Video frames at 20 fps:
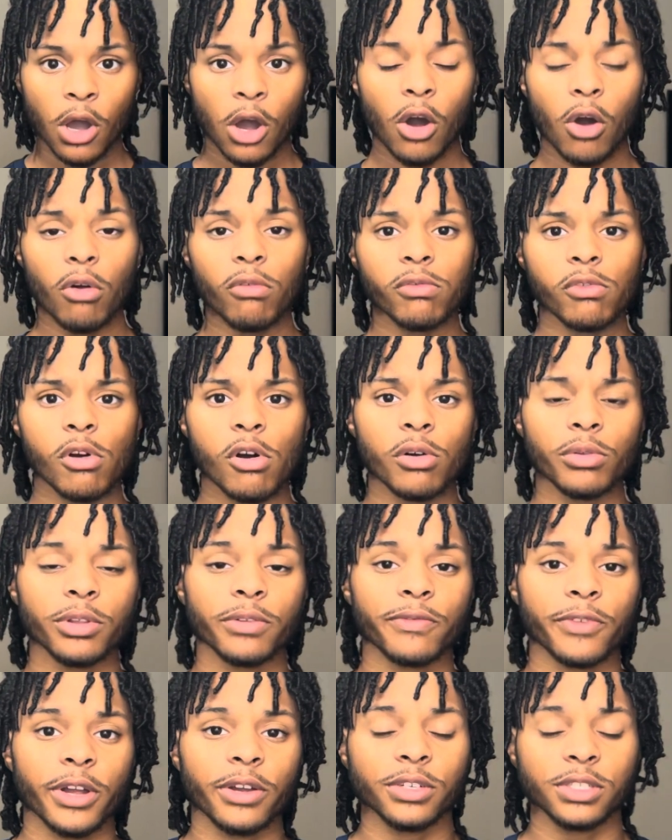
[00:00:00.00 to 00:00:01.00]
Overall, the
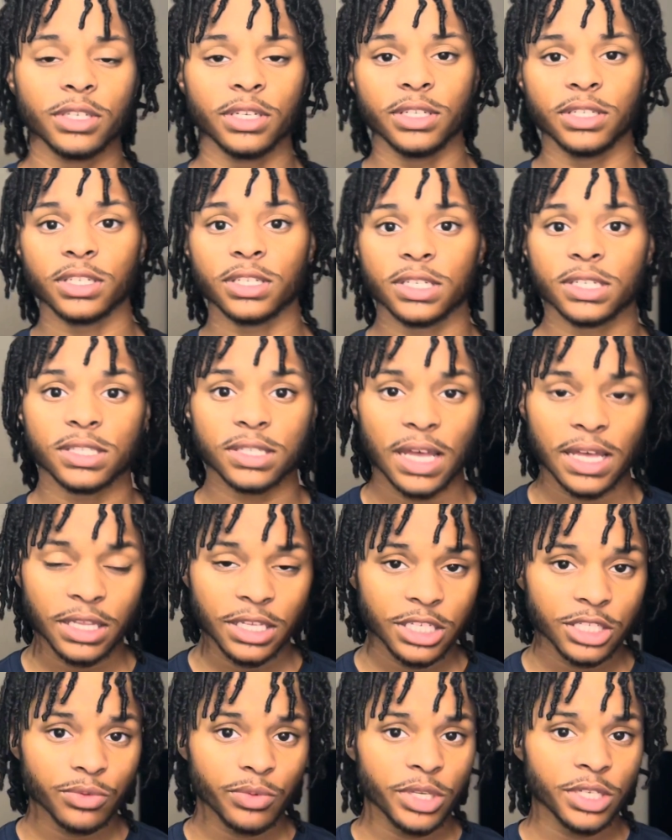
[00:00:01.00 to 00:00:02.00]
fragrance is
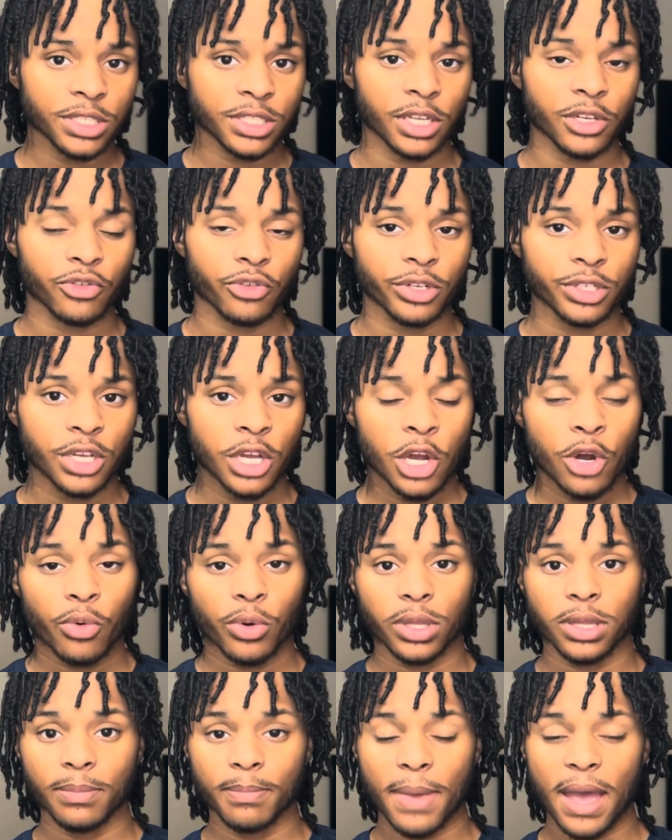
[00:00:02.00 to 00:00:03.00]
slightly sweet citrus
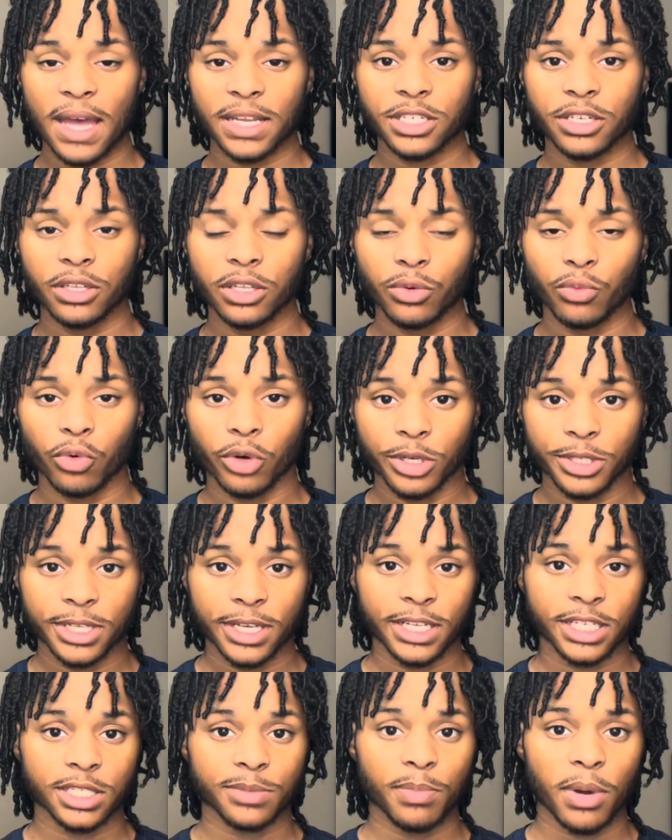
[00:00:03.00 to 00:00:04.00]
with masculine woods
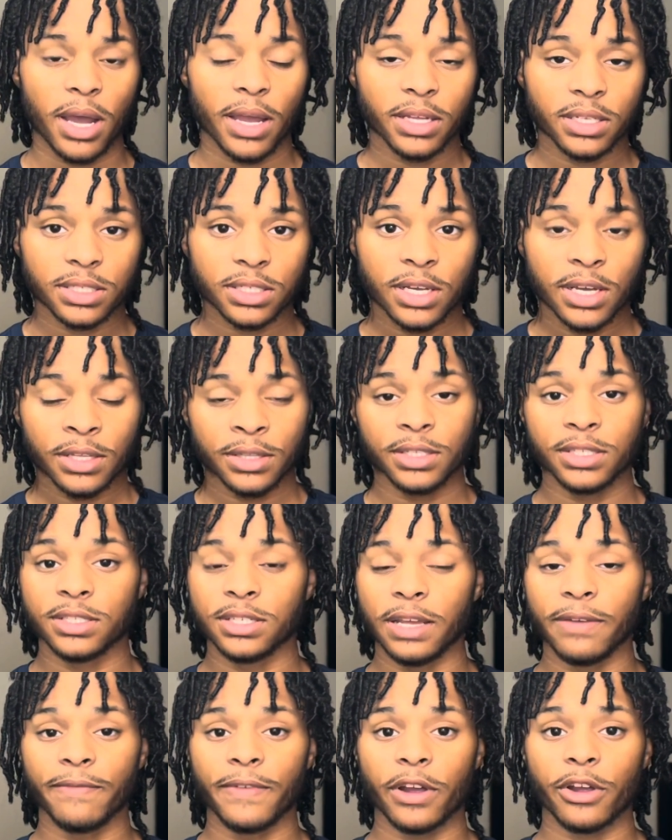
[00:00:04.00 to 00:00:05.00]
and spice. This
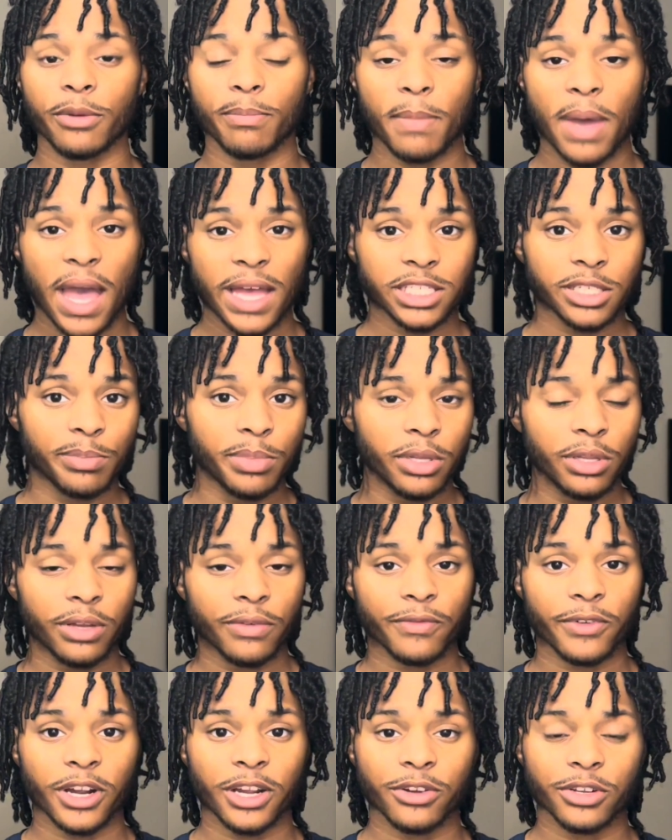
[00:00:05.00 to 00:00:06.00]
is a very mass appealing
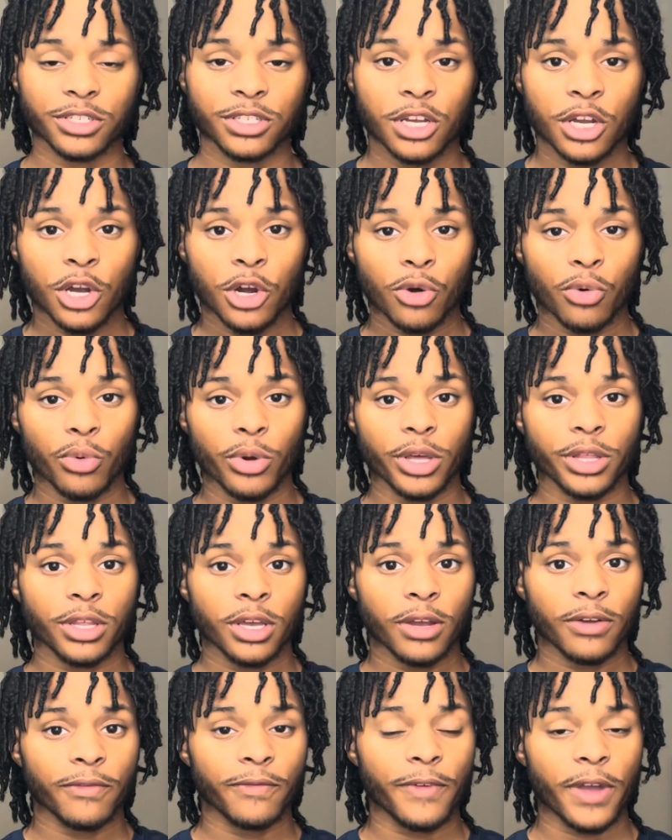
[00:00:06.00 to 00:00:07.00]
fragrance with
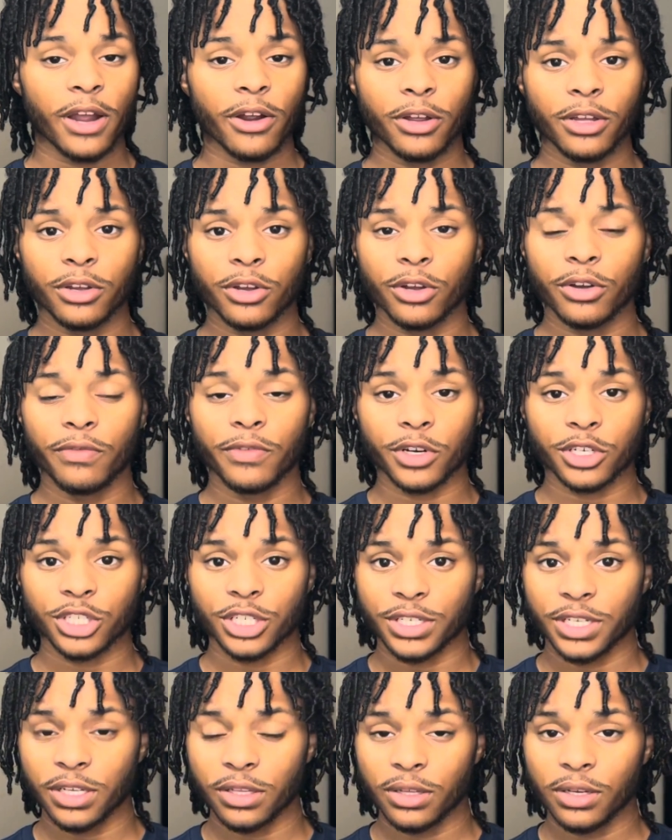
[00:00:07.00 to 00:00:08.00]
very good
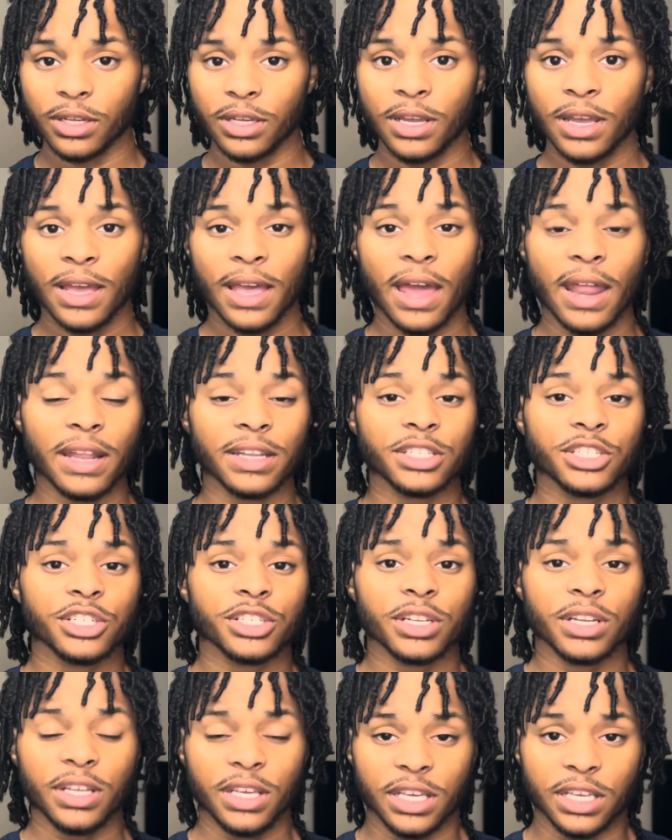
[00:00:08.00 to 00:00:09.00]
versatility, and it's just
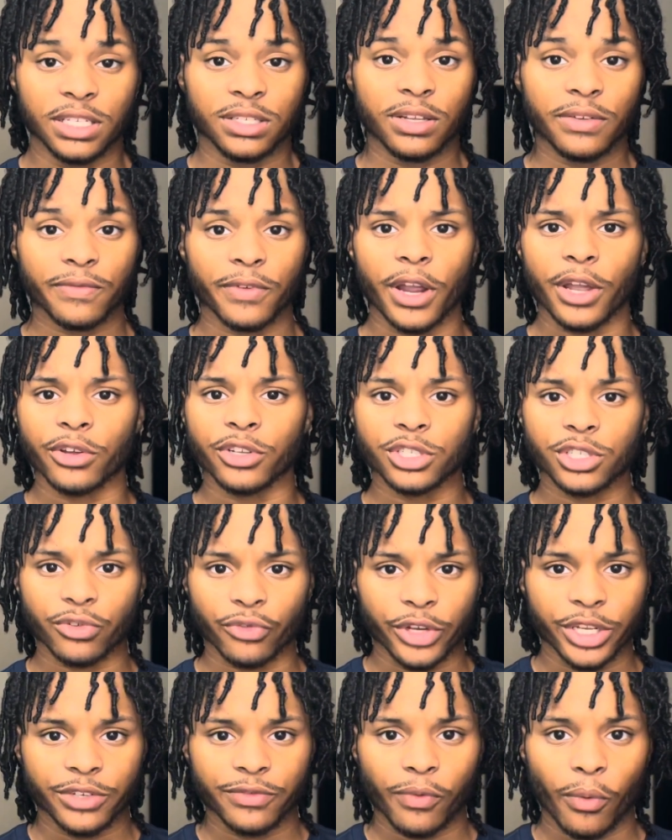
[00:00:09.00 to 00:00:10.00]
an easy fragrance to
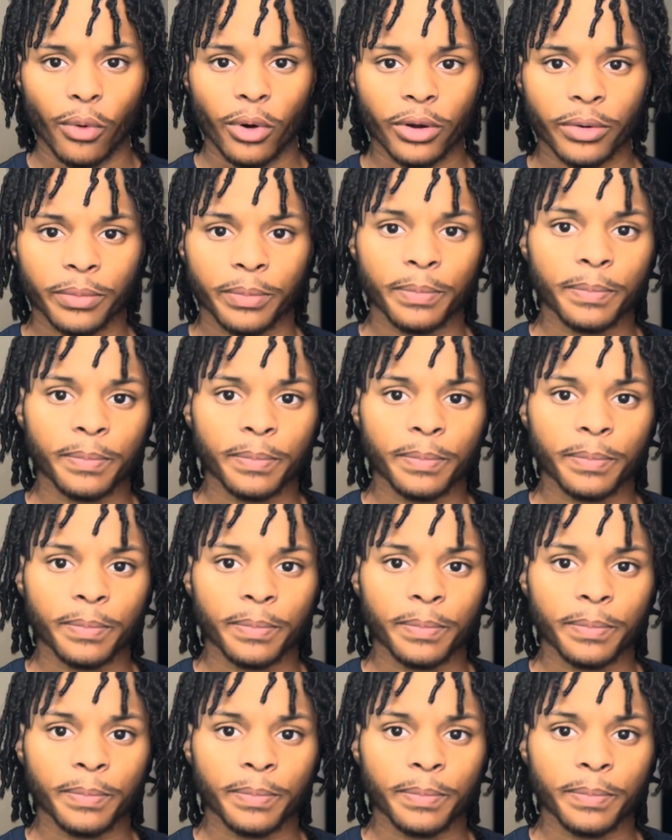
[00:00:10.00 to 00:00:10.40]
reach for.